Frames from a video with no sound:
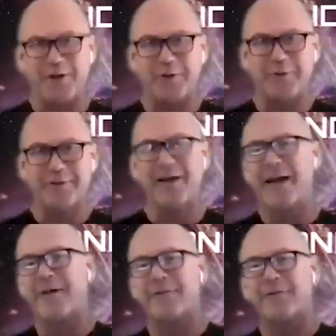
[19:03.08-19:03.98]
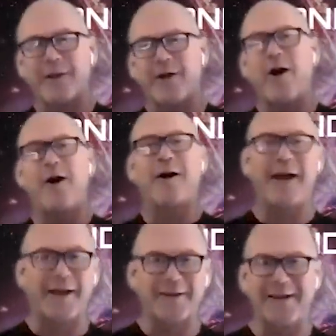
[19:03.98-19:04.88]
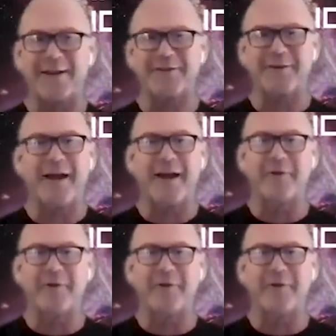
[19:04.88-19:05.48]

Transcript: you in front of the all hands yesterday.